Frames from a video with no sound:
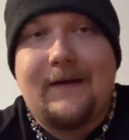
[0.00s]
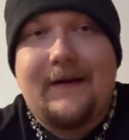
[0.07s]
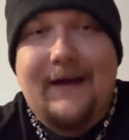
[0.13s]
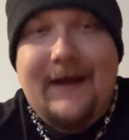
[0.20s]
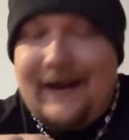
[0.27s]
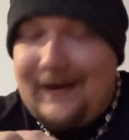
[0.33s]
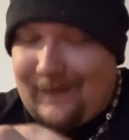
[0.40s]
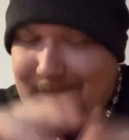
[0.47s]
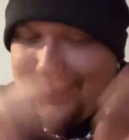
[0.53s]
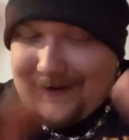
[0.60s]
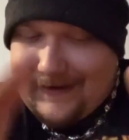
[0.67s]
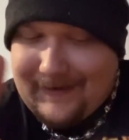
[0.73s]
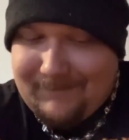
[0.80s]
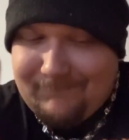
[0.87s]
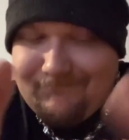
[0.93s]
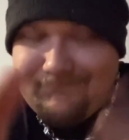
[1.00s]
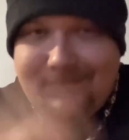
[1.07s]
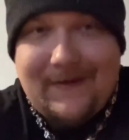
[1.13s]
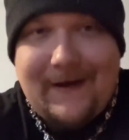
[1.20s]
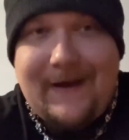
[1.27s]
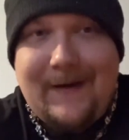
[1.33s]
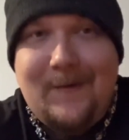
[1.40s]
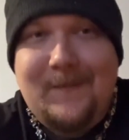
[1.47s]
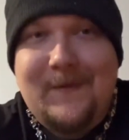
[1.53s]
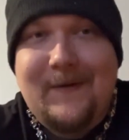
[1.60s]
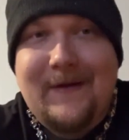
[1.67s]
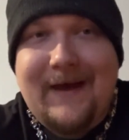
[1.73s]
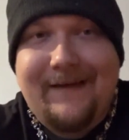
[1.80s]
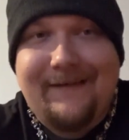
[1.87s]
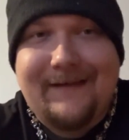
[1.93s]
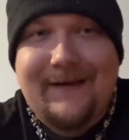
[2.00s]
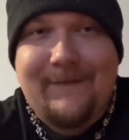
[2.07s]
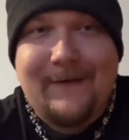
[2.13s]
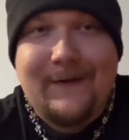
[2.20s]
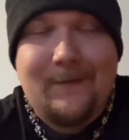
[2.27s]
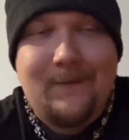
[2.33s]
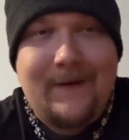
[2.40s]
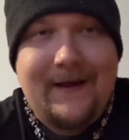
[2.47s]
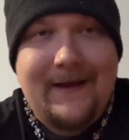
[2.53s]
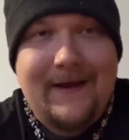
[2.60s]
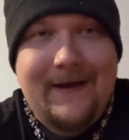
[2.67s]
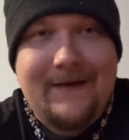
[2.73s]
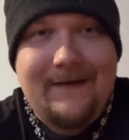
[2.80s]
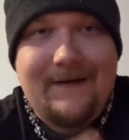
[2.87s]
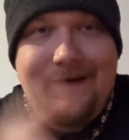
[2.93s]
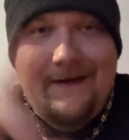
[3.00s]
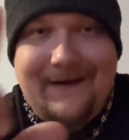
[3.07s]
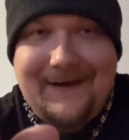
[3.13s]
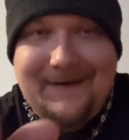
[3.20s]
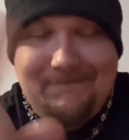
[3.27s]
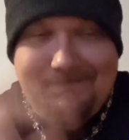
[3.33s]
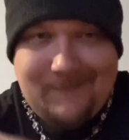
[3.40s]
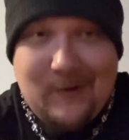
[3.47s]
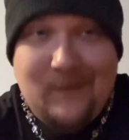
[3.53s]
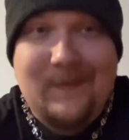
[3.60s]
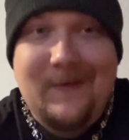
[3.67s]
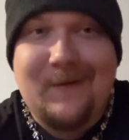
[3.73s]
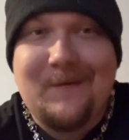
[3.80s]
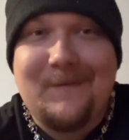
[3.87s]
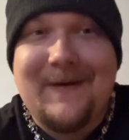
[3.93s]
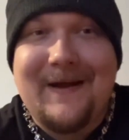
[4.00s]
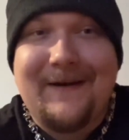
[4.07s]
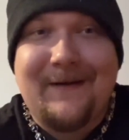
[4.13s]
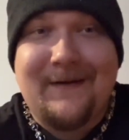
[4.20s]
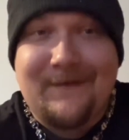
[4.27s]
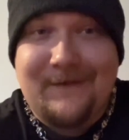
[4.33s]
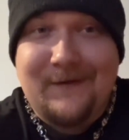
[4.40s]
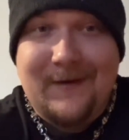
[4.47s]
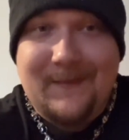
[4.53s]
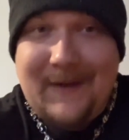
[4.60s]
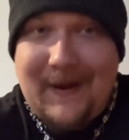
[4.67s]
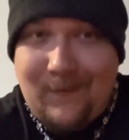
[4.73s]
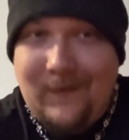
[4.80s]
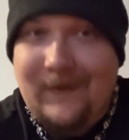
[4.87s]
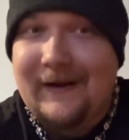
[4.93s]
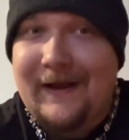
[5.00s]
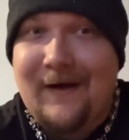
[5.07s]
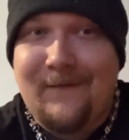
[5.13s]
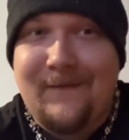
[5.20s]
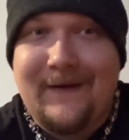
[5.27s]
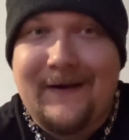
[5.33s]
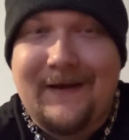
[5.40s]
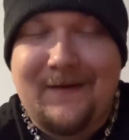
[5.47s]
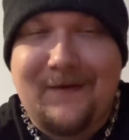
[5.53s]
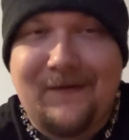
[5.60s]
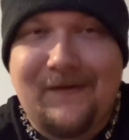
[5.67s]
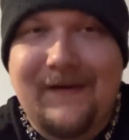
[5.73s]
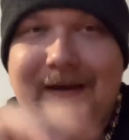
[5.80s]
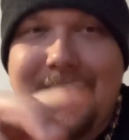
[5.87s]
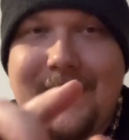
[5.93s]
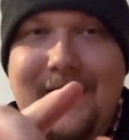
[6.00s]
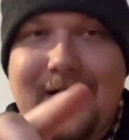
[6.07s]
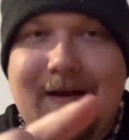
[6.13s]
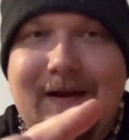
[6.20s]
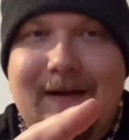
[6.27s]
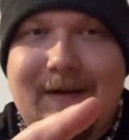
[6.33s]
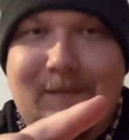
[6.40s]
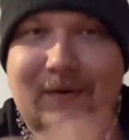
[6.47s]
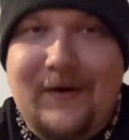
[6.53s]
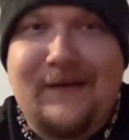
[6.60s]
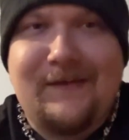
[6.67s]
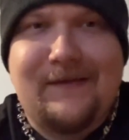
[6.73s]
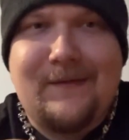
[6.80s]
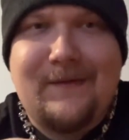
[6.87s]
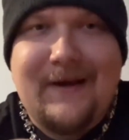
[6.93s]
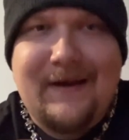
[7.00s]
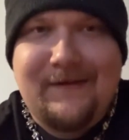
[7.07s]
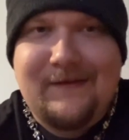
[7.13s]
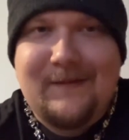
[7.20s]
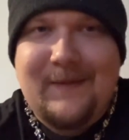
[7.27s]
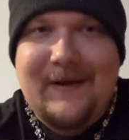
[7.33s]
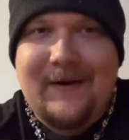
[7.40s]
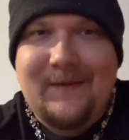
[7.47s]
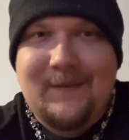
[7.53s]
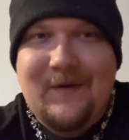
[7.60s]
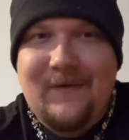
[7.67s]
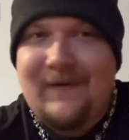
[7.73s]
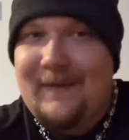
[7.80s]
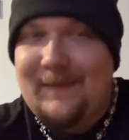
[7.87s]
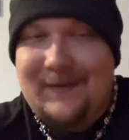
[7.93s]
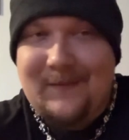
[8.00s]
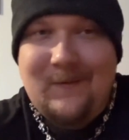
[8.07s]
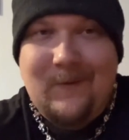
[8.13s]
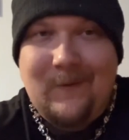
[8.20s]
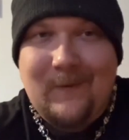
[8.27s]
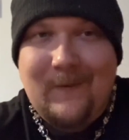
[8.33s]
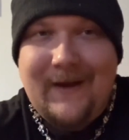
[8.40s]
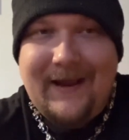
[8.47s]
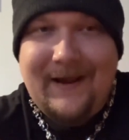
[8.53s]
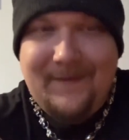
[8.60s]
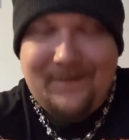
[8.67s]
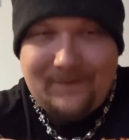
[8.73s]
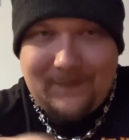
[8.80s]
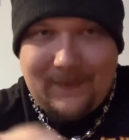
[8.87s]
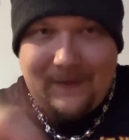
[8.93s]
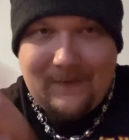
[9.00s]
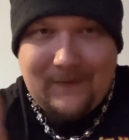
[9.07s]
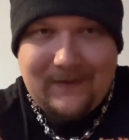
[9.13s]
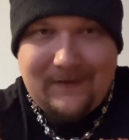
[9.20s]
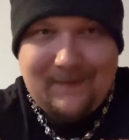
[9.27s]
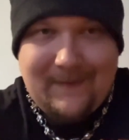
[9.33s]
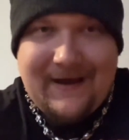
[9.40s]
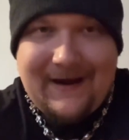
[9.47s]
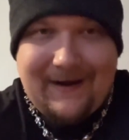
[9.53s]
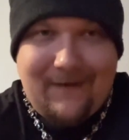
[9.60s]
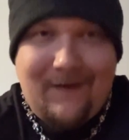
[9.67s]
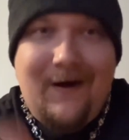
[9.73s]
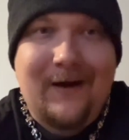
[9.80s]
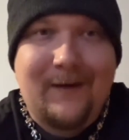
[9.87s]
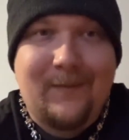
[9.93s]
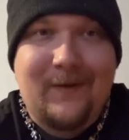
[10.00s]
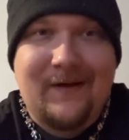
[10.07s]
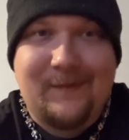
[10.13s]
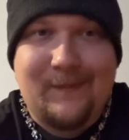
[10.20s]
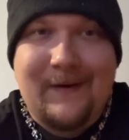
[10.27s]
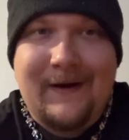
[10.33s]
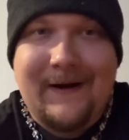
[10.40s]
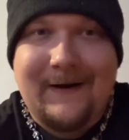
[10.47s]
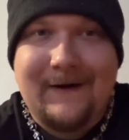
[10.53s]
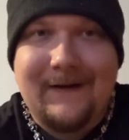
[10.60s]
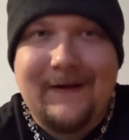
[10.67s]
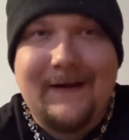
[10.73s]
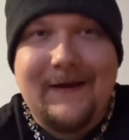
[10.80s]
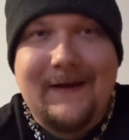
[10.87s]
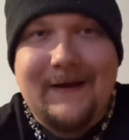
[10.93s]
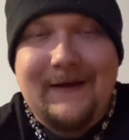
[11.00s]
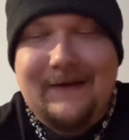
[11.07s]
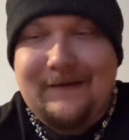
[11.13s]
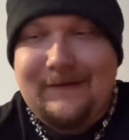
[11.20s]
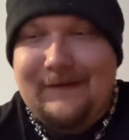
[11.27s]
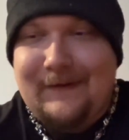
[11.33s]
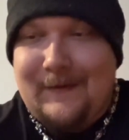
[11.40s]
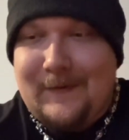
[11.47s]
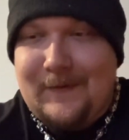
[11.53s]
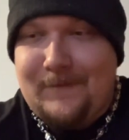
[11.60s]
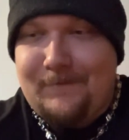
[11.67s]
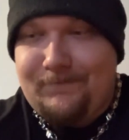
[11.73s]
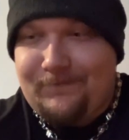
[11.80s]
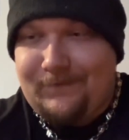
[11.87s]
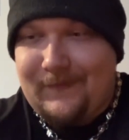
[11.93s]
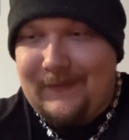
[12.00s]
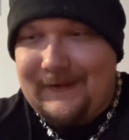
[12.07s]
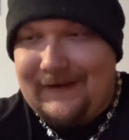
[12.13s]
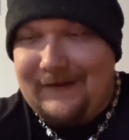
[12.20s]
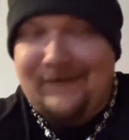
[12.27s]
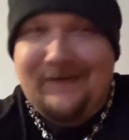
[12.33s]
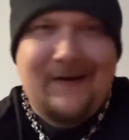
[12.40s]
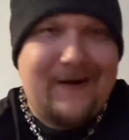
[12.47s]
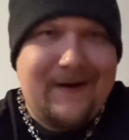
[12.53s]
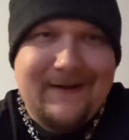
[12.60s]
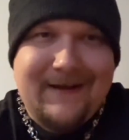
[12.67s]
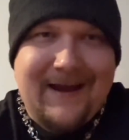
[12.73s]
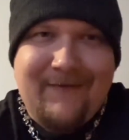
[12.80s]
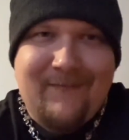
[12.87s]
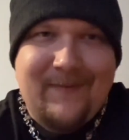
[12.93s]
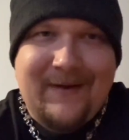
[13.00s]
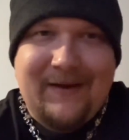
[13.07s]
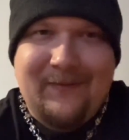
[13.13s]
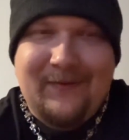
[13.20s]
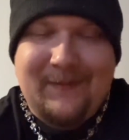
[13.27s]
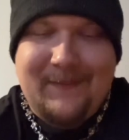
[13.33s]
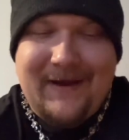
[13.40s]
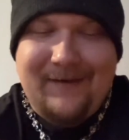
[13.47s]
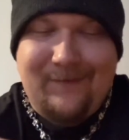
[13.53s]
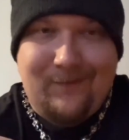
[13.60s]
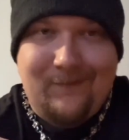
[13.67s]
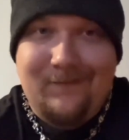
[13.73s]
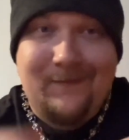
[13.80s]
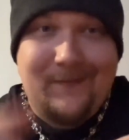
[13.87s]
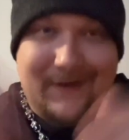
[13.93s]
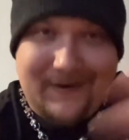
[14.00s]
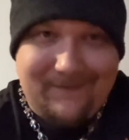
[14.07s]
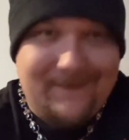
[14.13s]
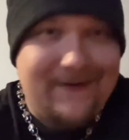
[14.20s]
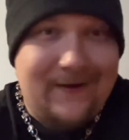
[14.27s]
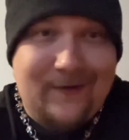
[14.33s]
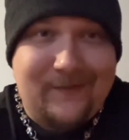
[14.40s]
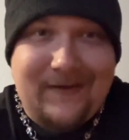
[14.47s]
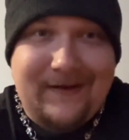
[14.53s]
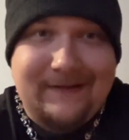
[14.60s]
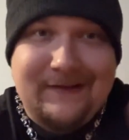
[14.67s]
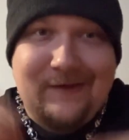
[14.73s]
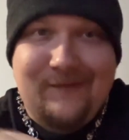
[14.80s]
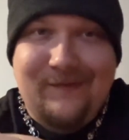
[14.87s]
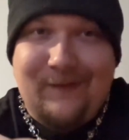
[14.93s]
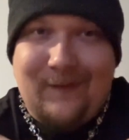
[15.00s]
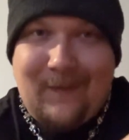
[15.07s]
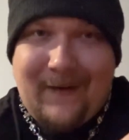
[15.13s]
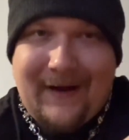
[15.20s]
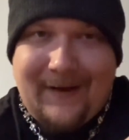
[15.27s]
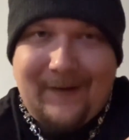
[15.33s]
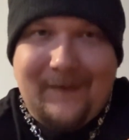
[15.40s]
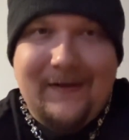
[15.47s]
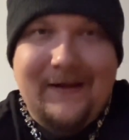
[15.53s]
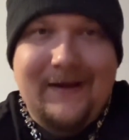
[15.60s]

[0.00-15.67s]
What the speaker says: Anyway, I hope you guys have a good weekend. I hope you've been enjoying my workout videos. Pretty soon I should be able to move up in more weight with my log press bar. So, and sorry I haven't been able to make like videos like this for a while.